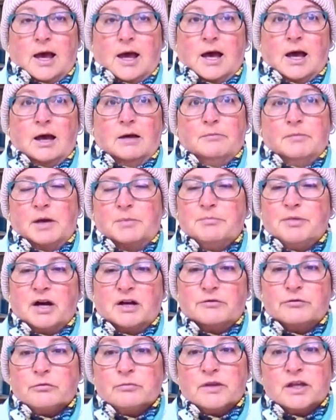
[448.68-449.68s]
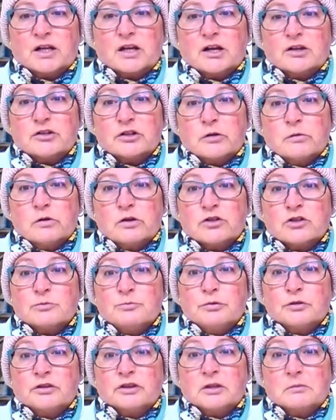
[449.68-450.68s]
Apart from that, I don't want to
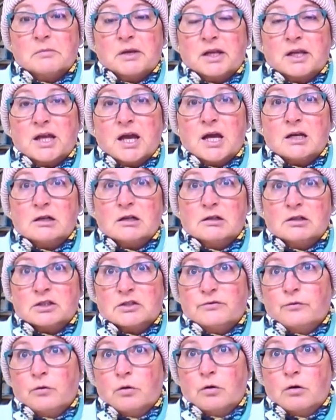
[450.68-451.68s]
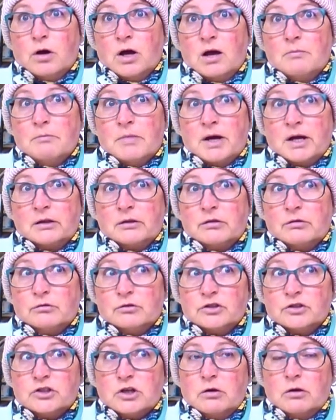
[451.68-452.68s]
put them in kennels for a month
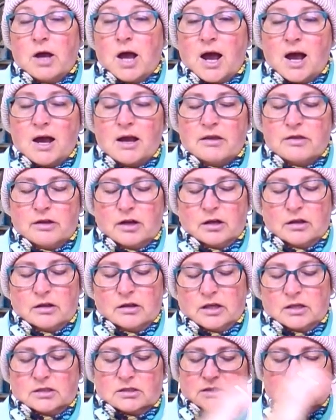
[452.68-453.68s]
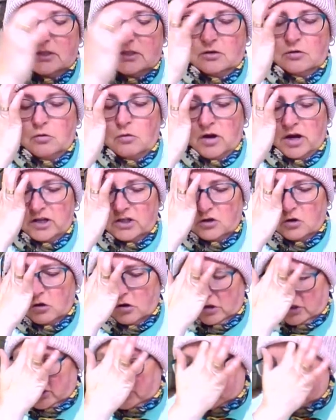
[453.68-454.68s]
or so either. That's quite
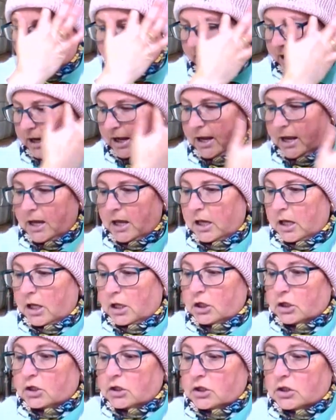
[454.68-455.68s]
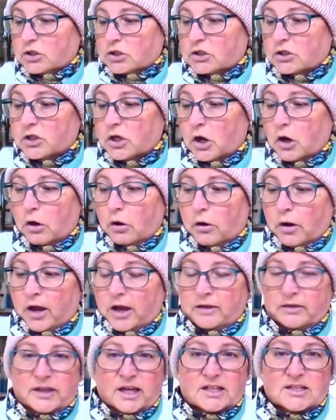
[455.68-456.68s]
costly. So,
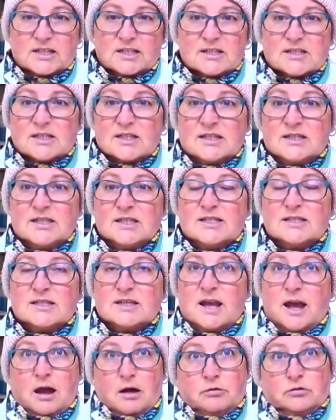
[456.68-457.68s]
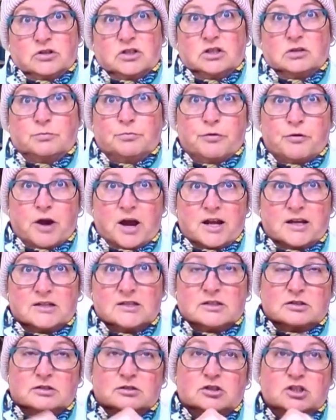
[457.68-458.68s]
and that is the discounted
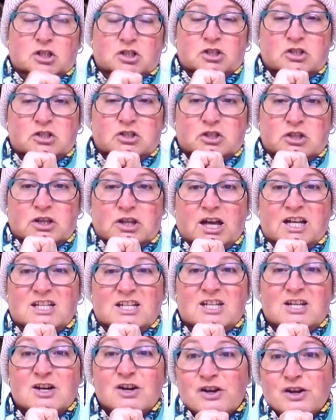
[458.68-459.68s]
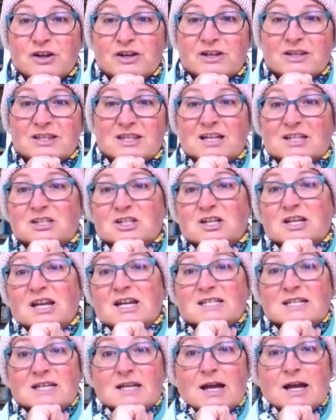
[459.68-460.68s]
price, just so that you
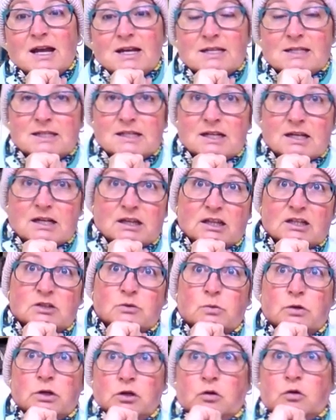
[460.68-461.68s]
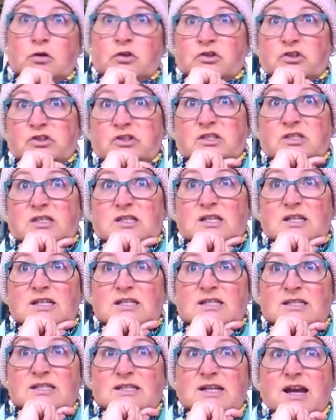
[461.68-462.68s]
get an idea. That's what it costs
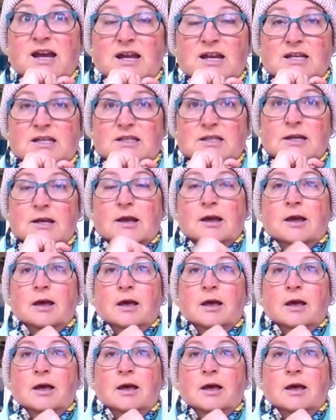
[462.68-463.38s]
these days.